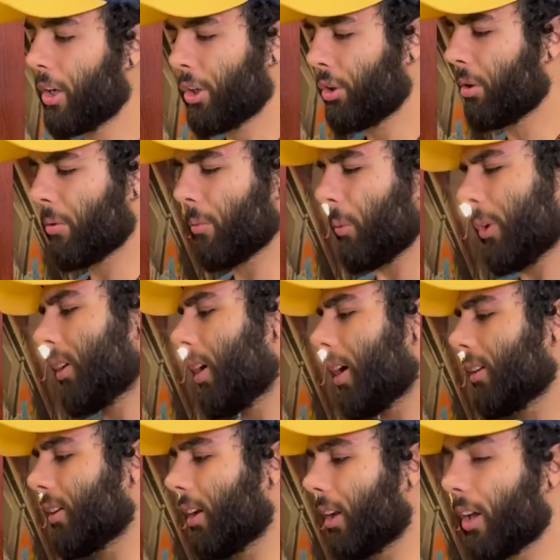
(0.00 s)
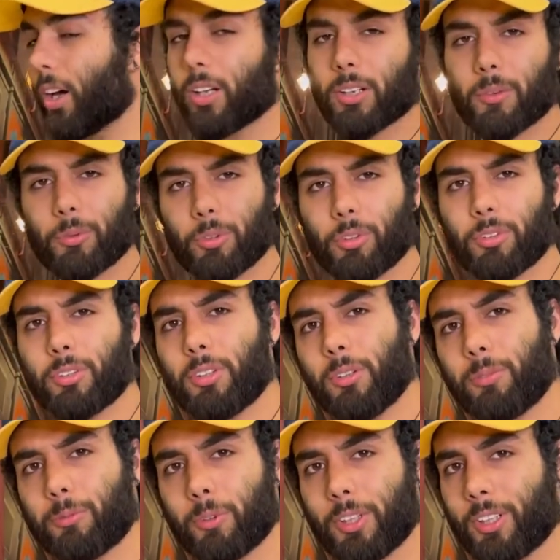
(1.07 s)
We got a lot of
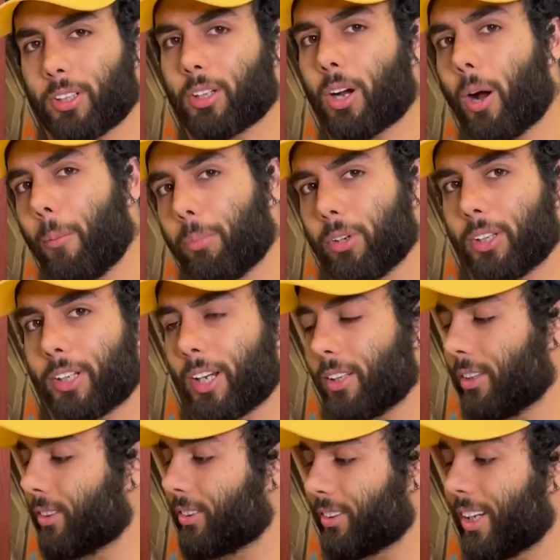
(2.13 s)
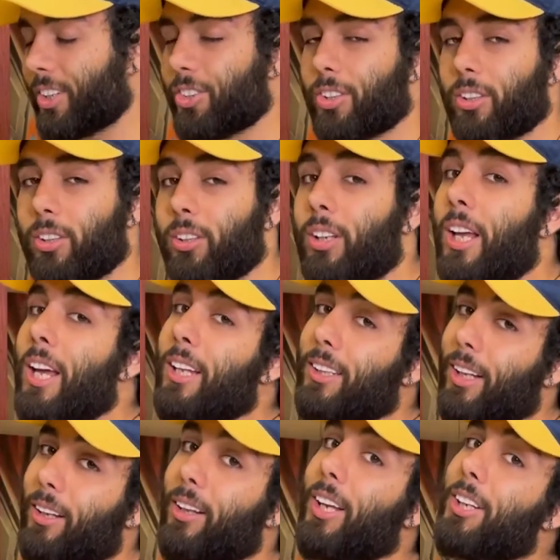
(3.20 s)
different and complicated sectioning that
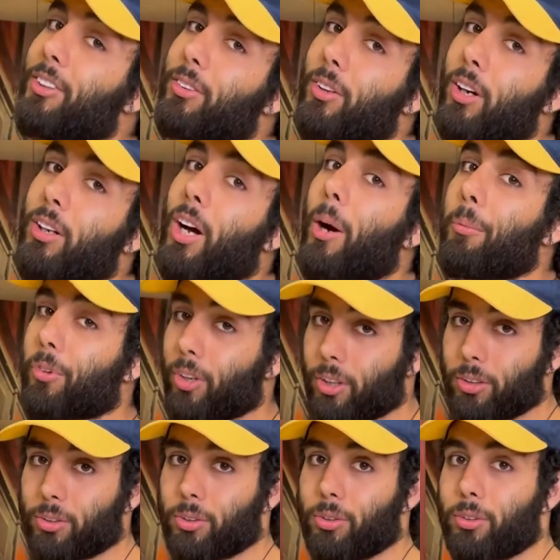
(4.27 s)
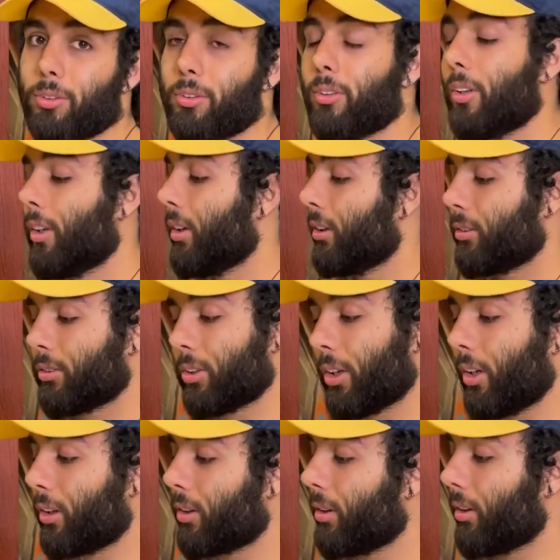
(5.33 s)
later on I'm going to
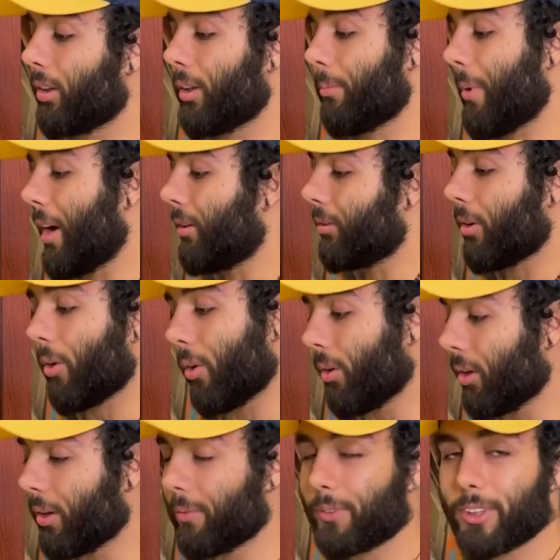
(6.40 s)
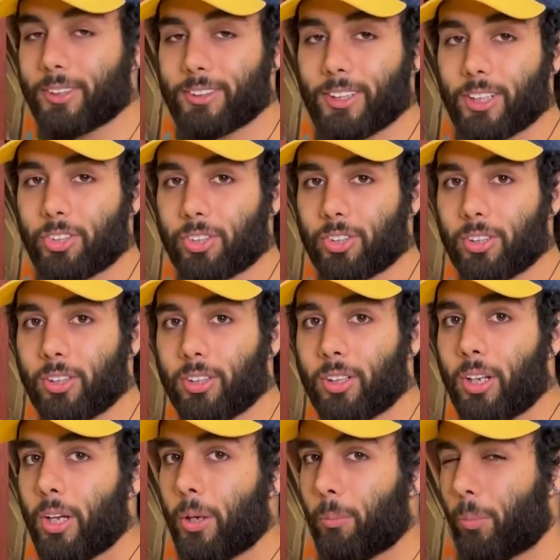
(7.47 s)
talk about all of this sectioning,
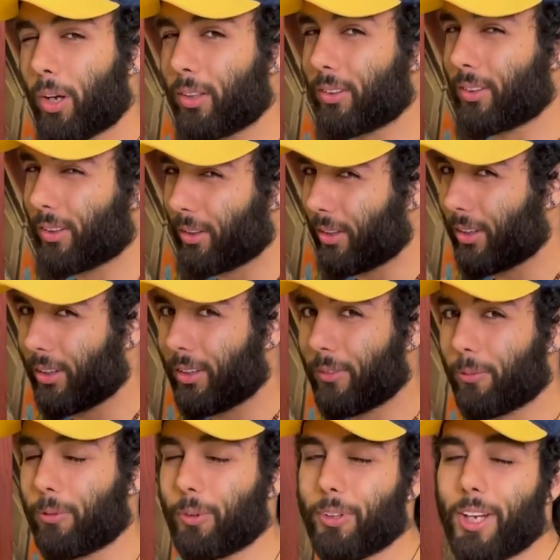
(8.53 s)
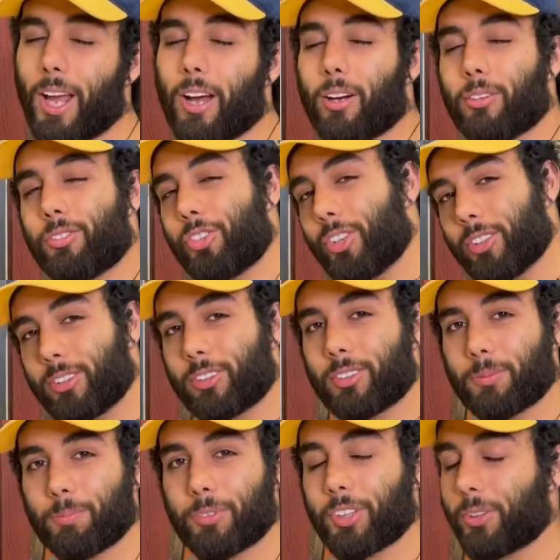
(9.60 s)
but for now just
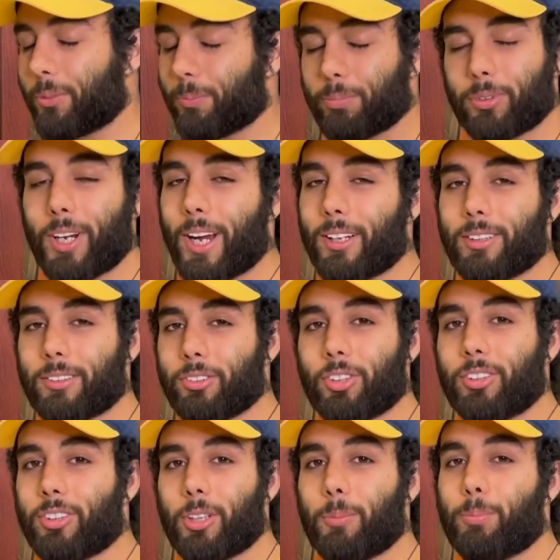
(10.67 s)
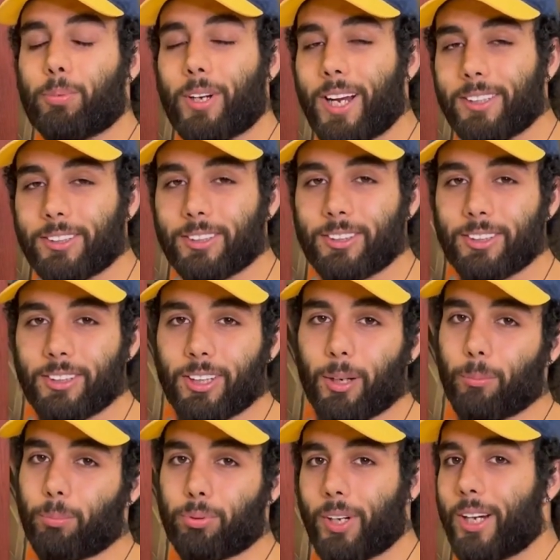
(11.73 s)
keep practicing, and
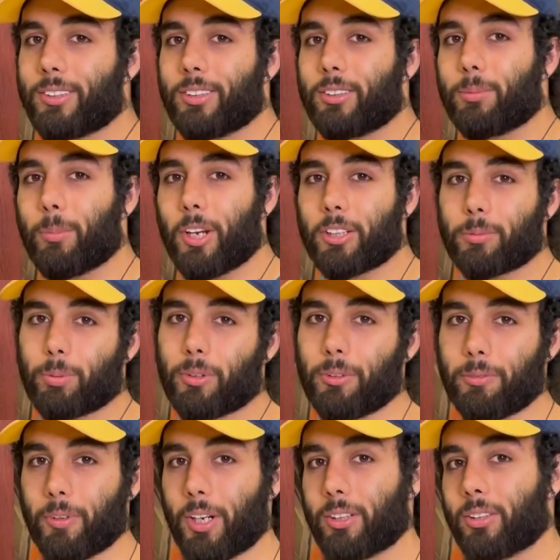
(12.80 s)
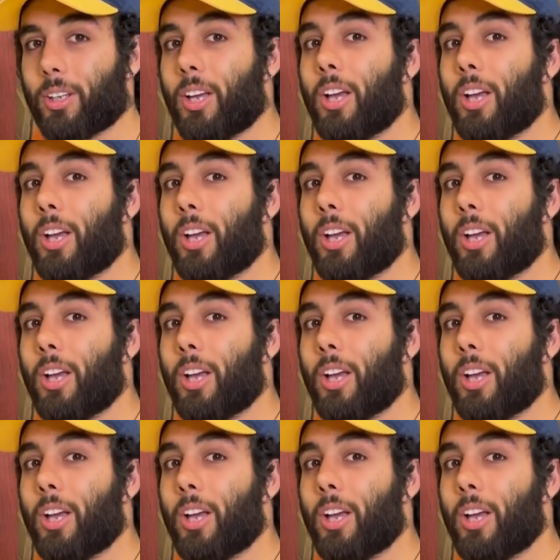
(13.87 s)
practice makes perfect.